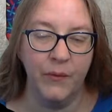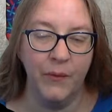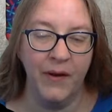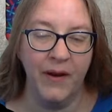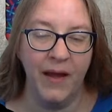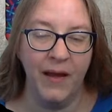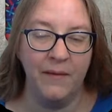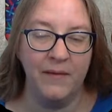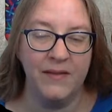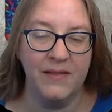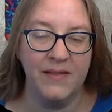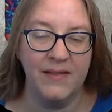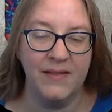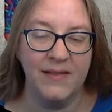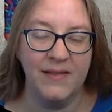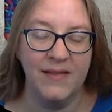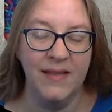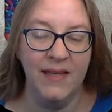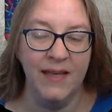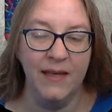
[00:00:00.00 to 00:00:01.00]
when I was
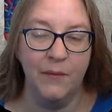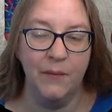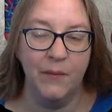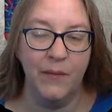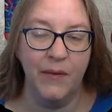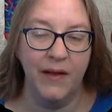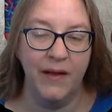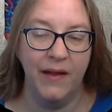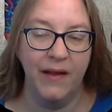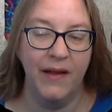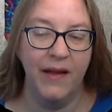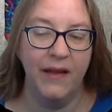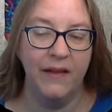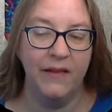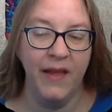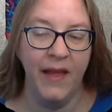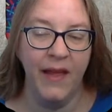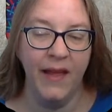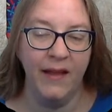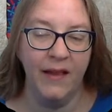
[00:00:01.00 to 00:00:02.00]
asleep.
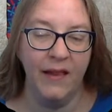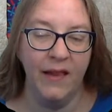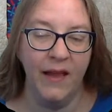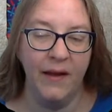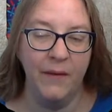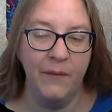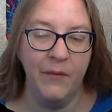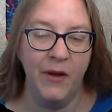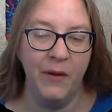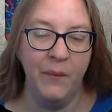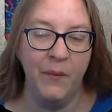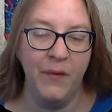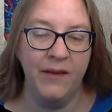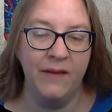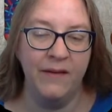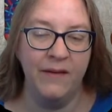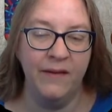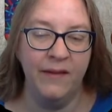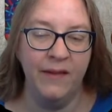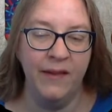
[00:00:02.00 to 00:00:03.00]
They climbed up
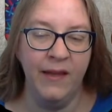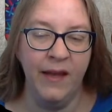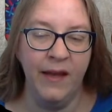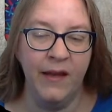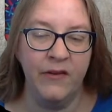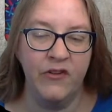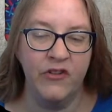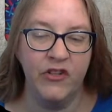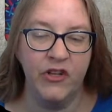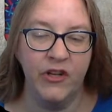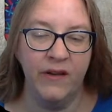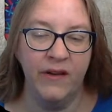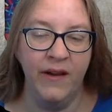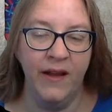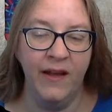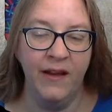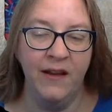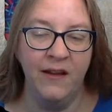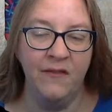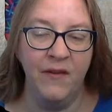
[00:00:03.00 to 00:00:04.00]
into the engine
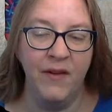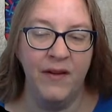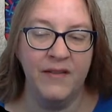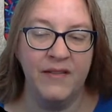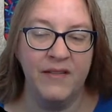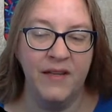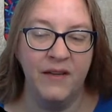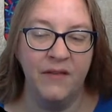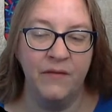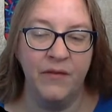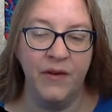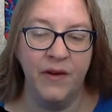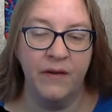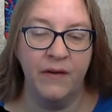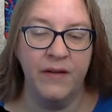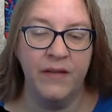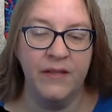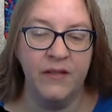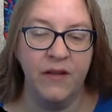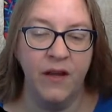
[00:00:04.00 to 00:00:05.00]
and advancing
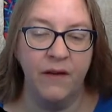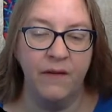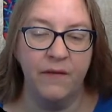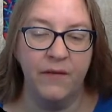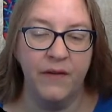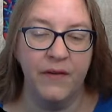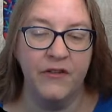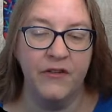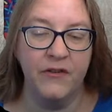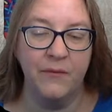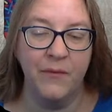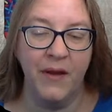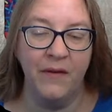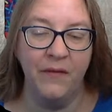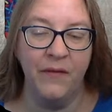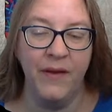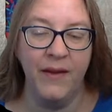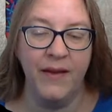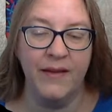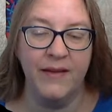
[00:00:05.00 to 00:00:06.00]
very softly to my
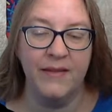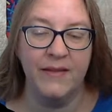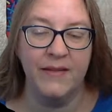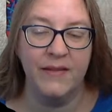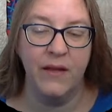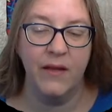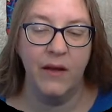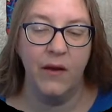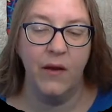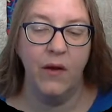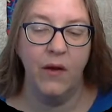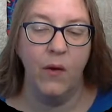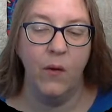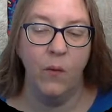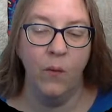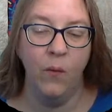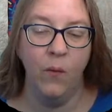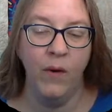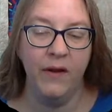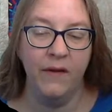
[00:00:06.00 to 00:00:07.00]
face.
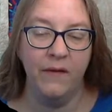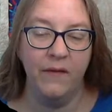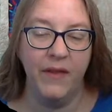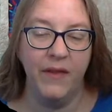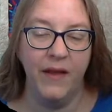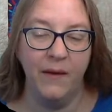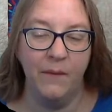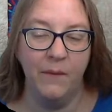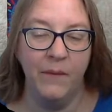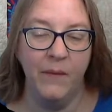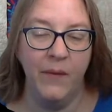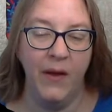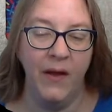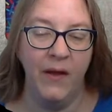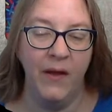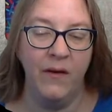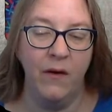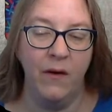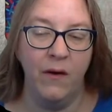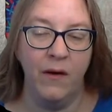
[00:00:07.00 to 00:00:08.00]
One of them,
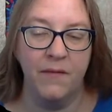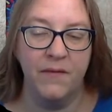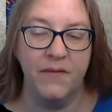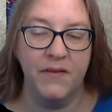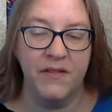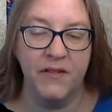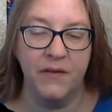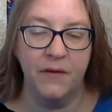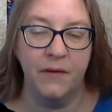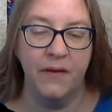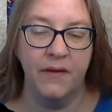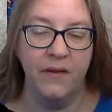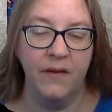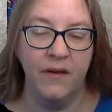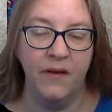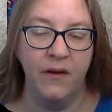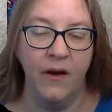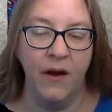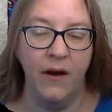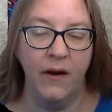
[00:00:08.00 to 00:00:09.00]
an officer in the
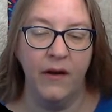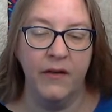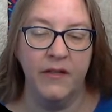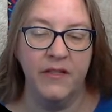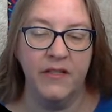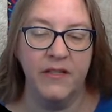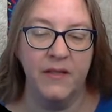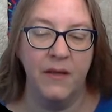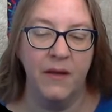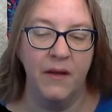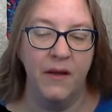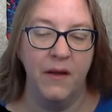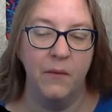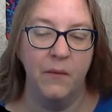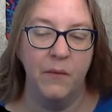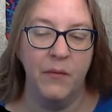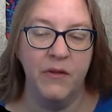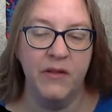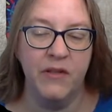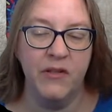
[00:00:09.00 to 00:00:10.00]
guards,
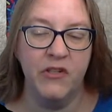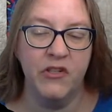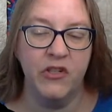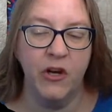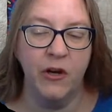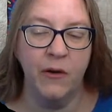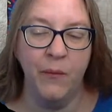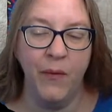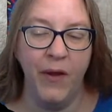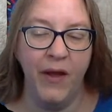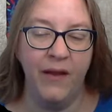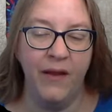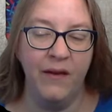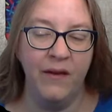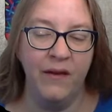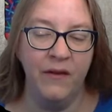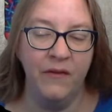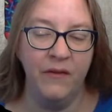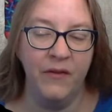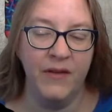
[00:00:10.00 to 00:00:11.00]
put the sharp
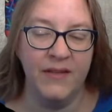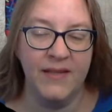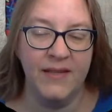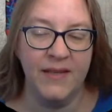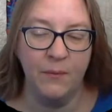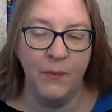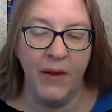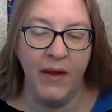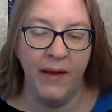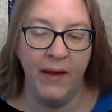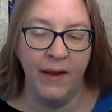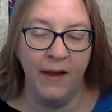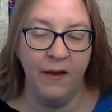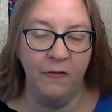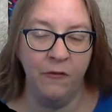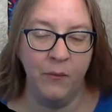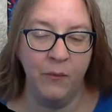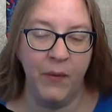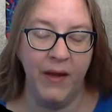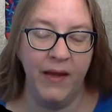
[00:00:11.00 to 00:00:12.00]
end of his
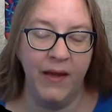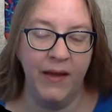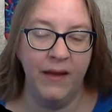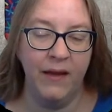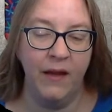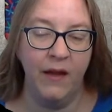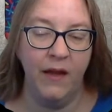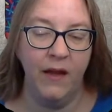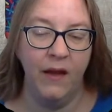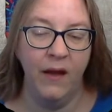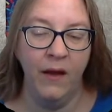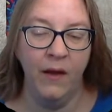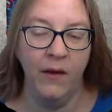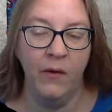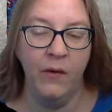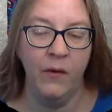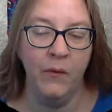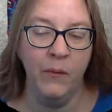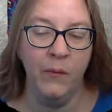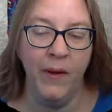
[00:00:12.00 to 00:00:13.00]
half pike a
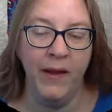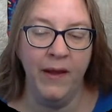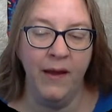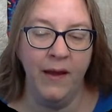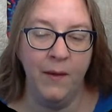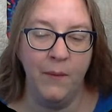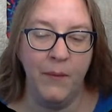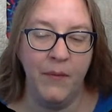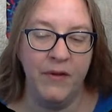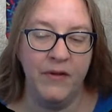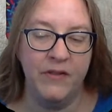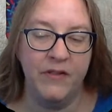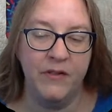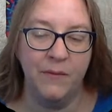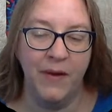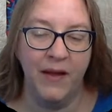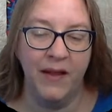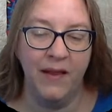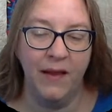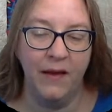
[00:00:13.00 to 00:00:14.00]
good way up into
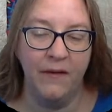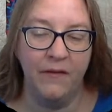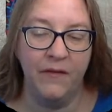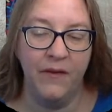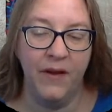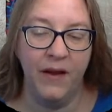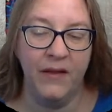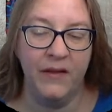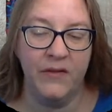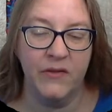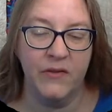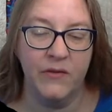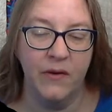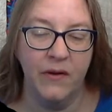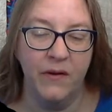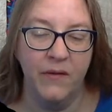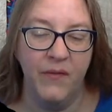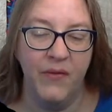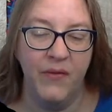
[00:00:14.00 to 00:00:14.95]
my left nostril,